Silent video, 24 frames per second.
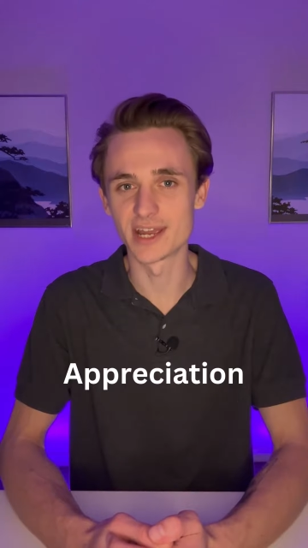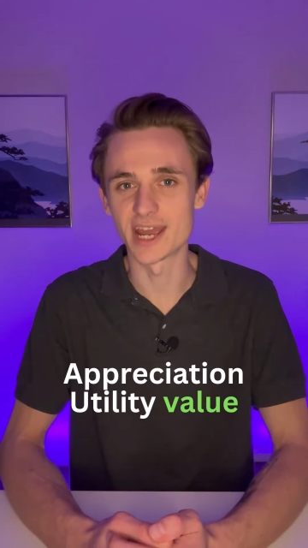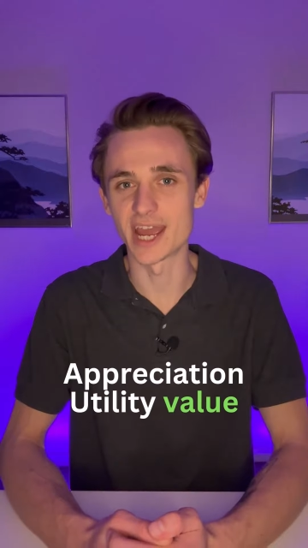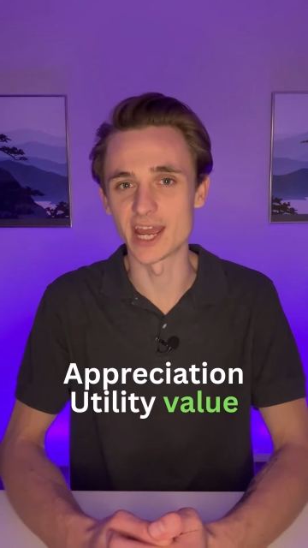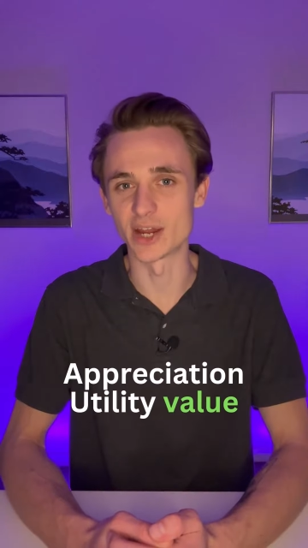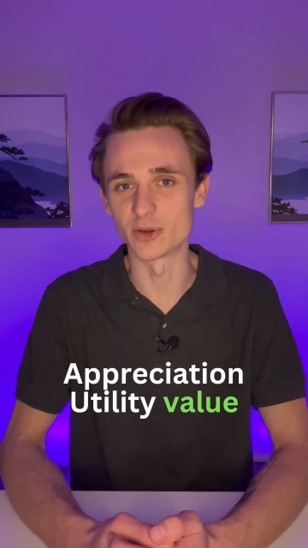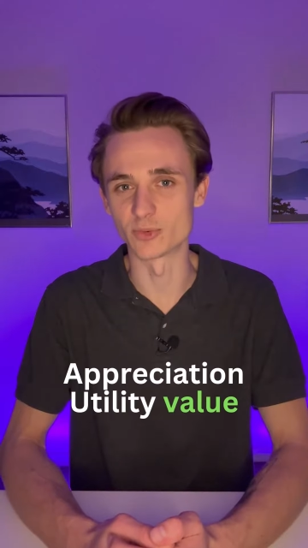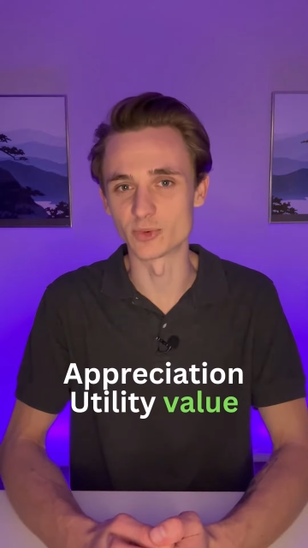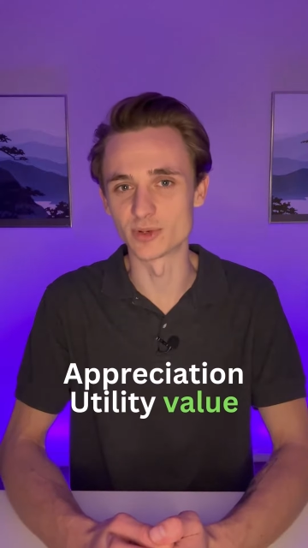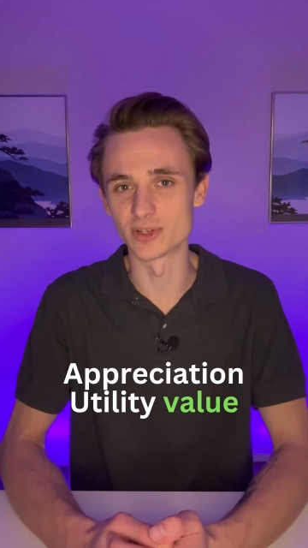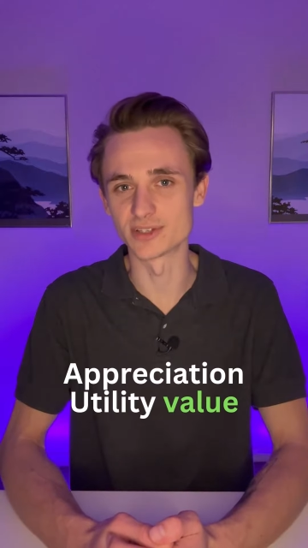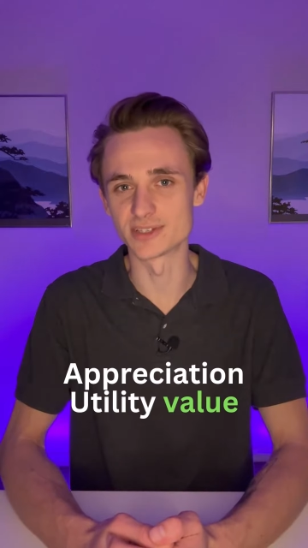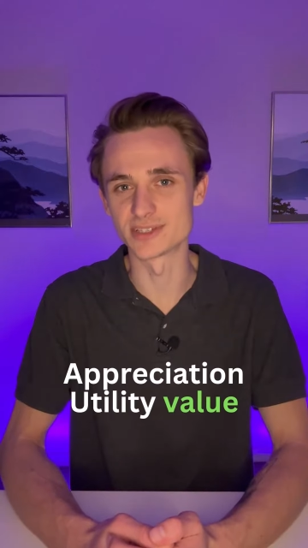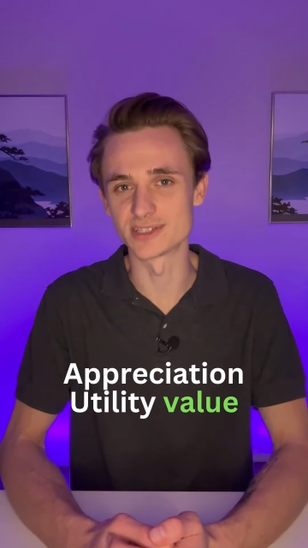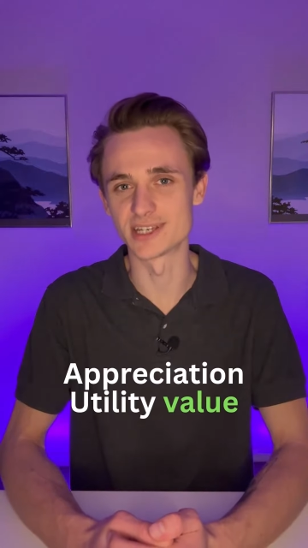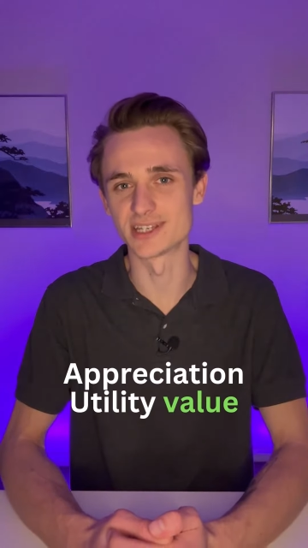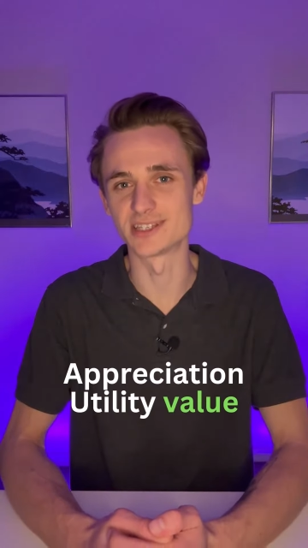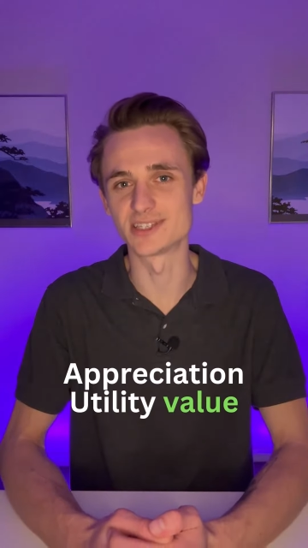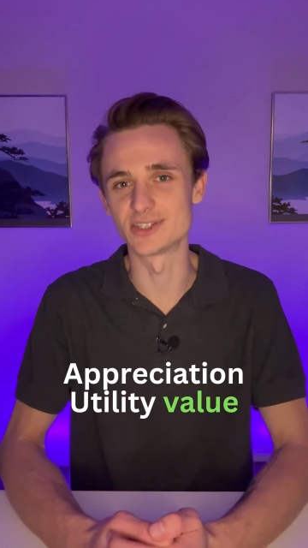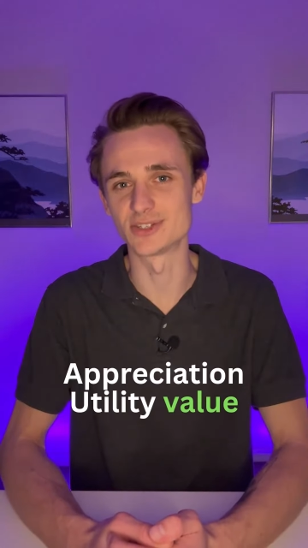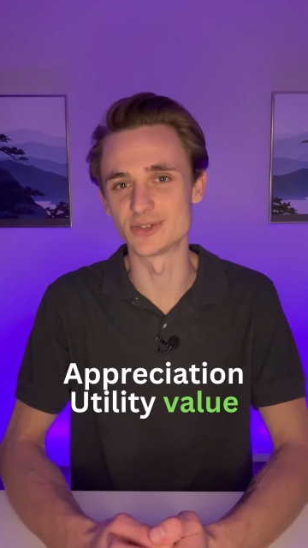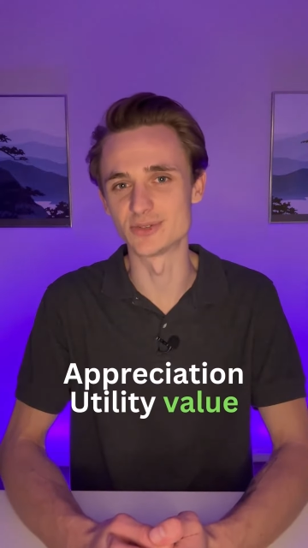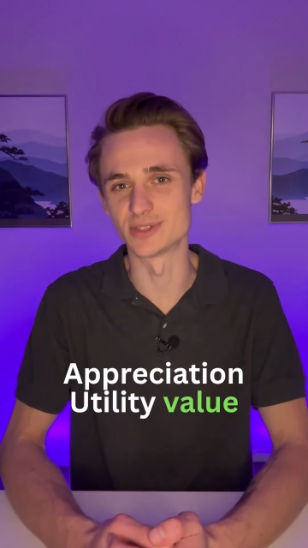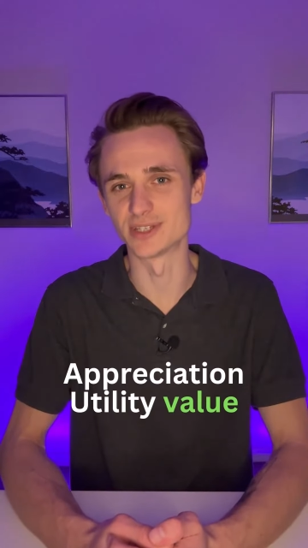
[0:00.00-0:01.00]
and real
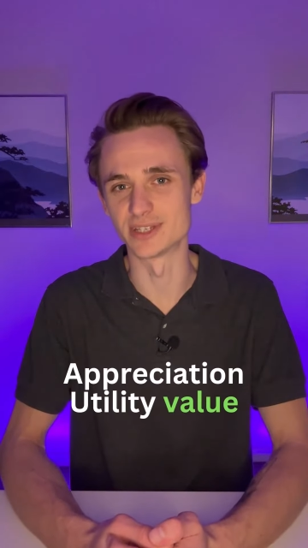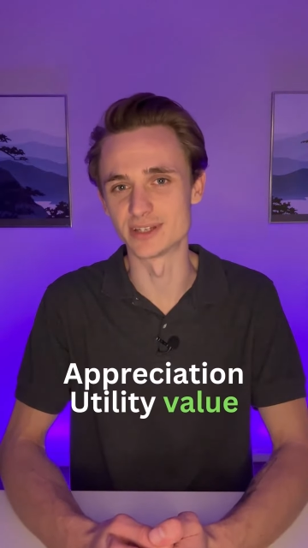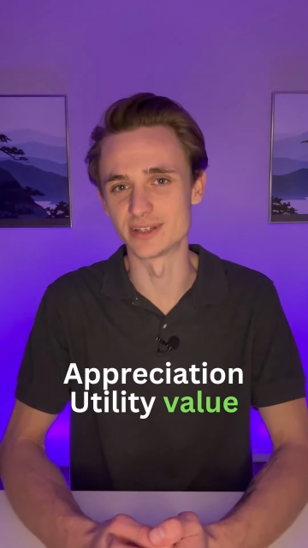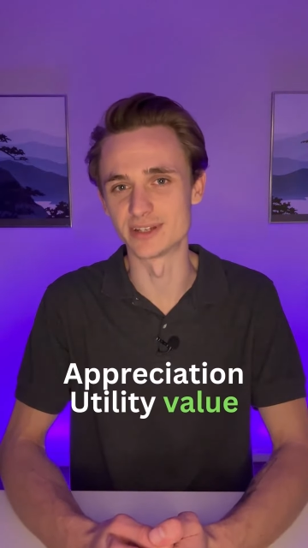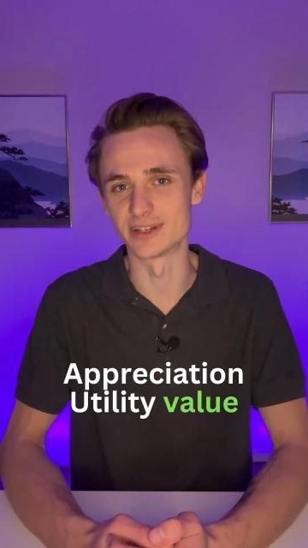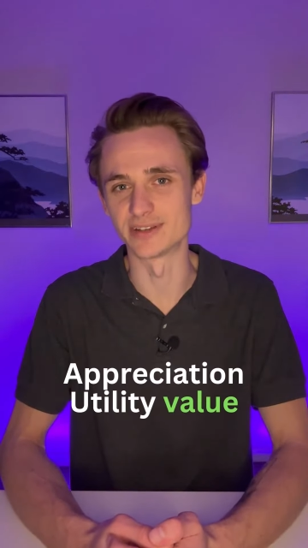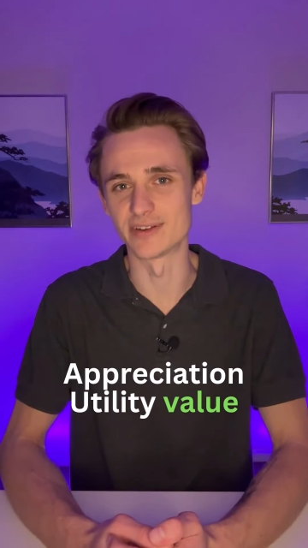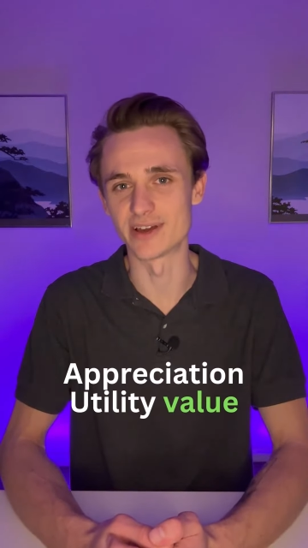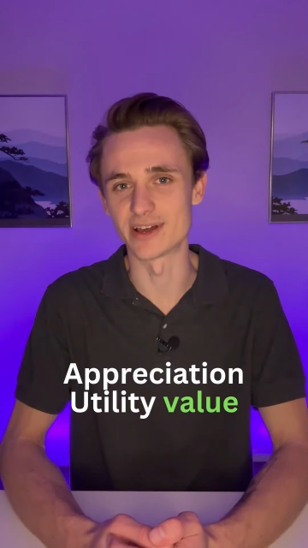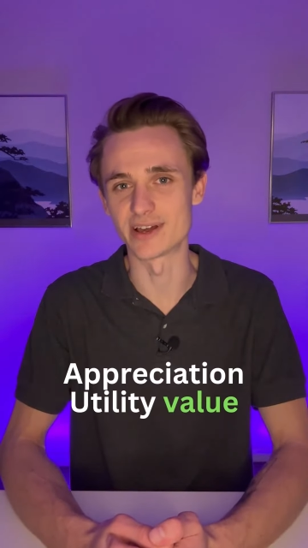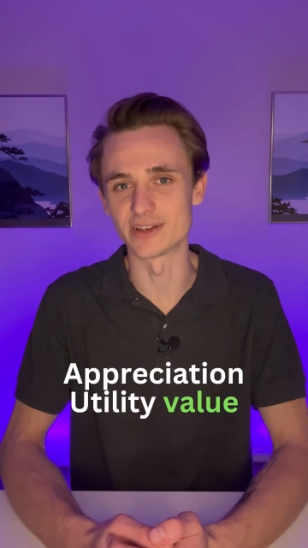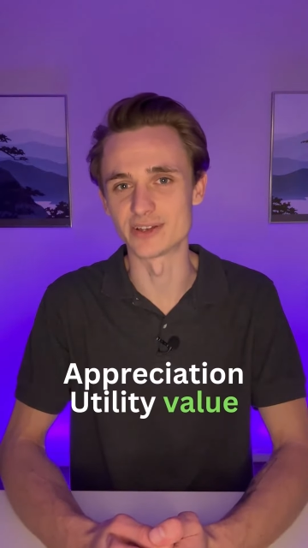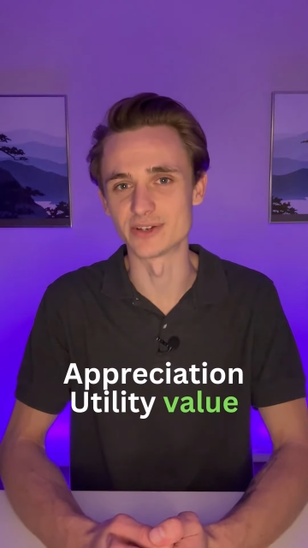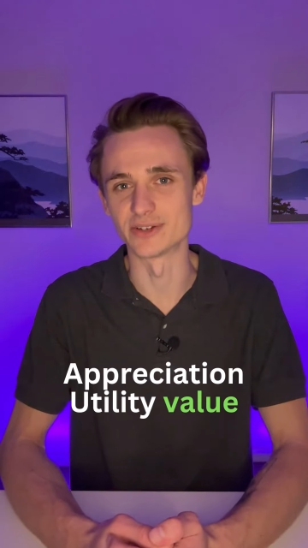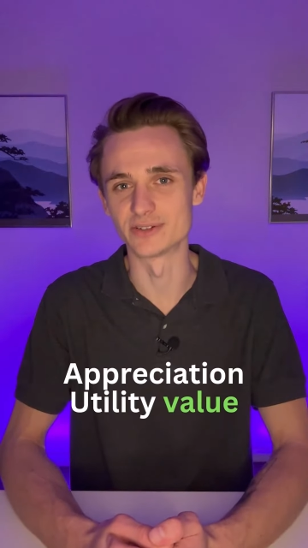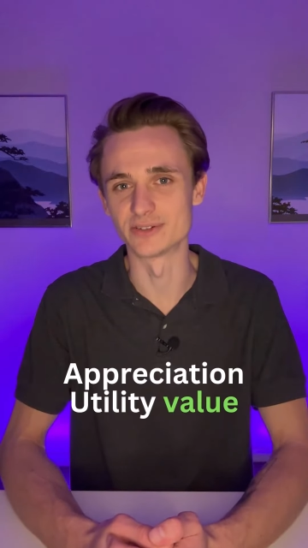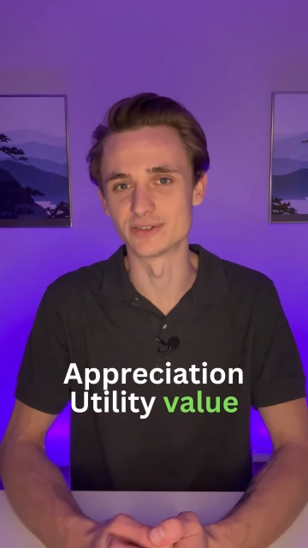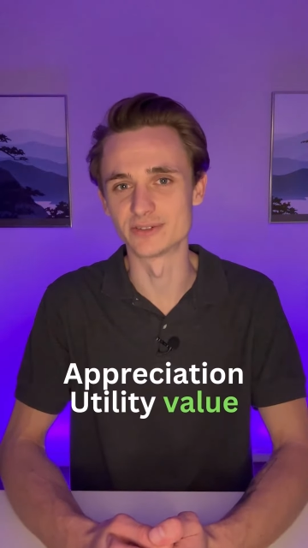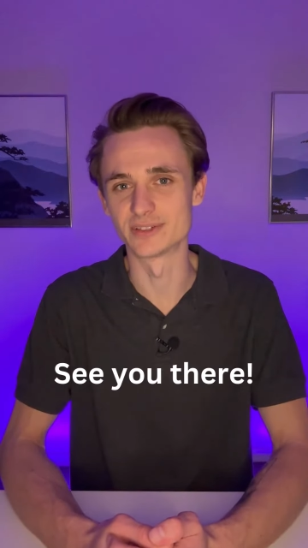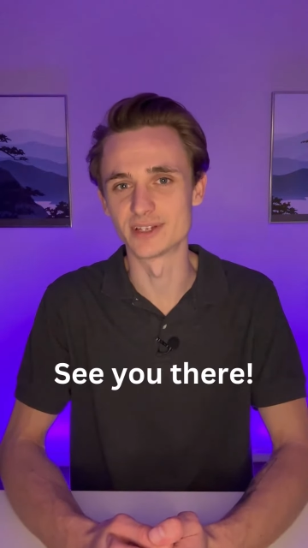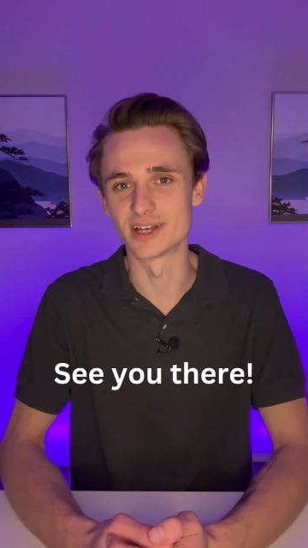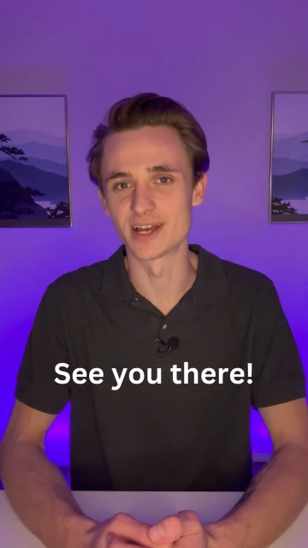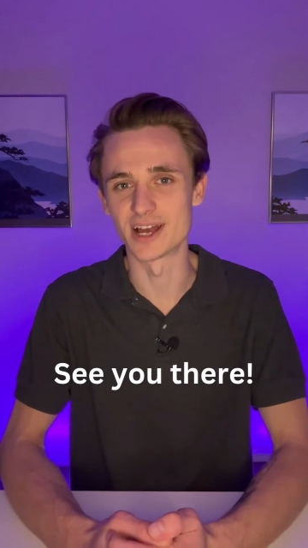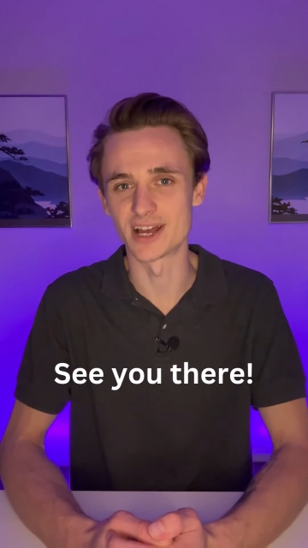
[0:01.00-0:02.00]
estate's utility value.
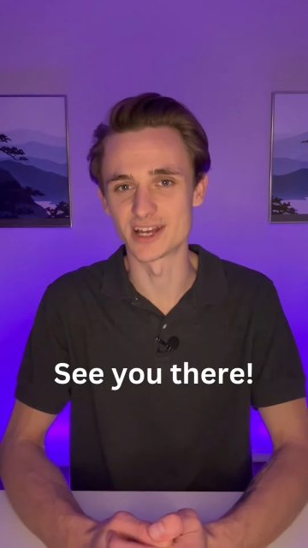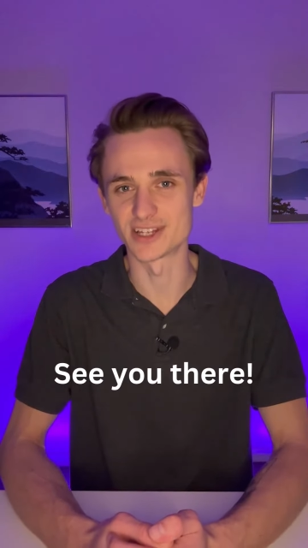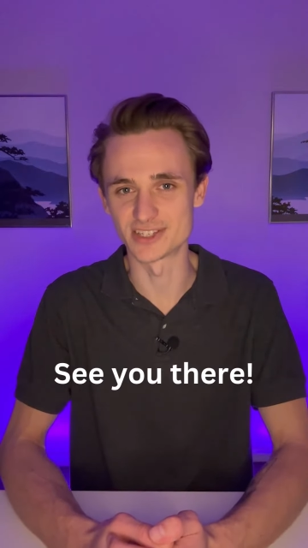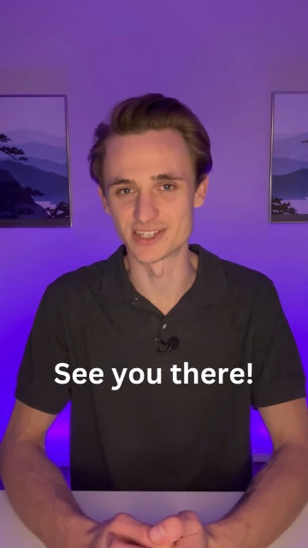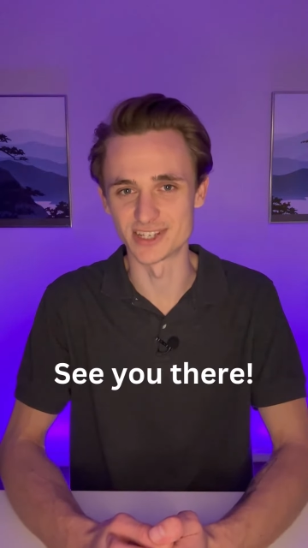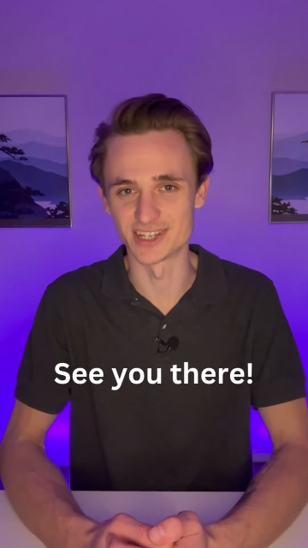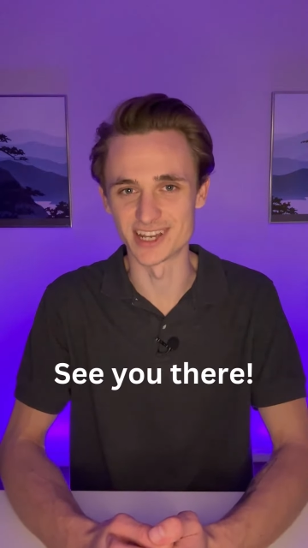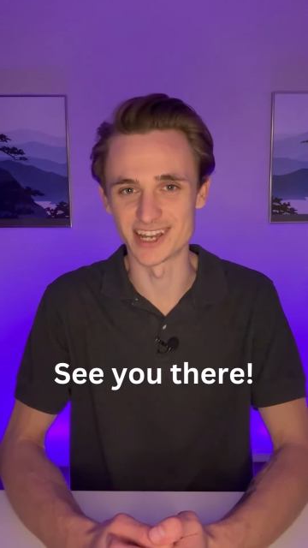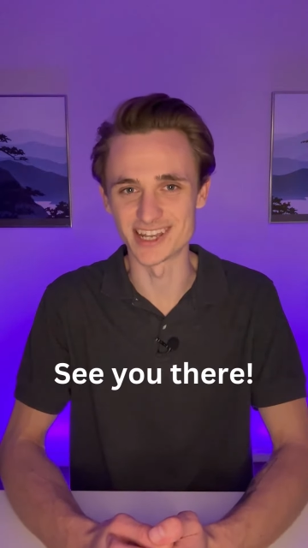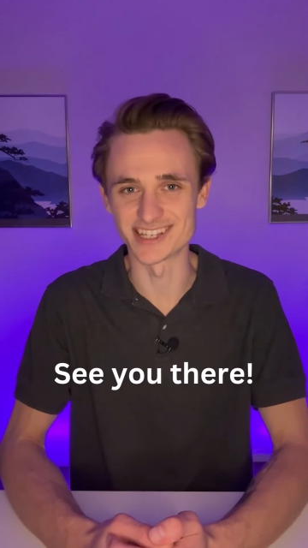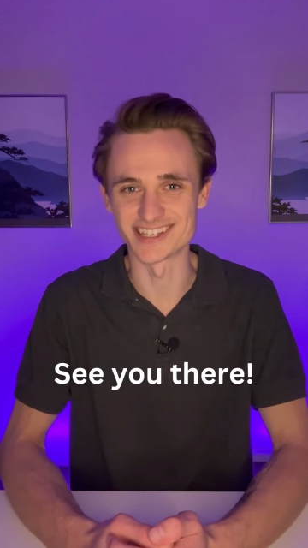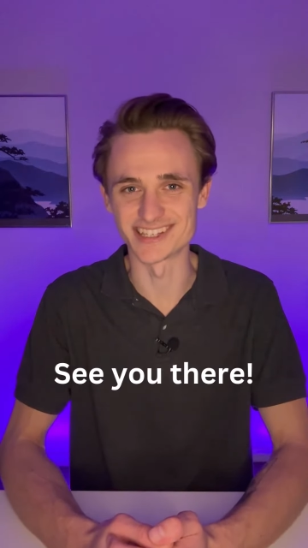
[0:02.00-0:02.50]
I'll see you guys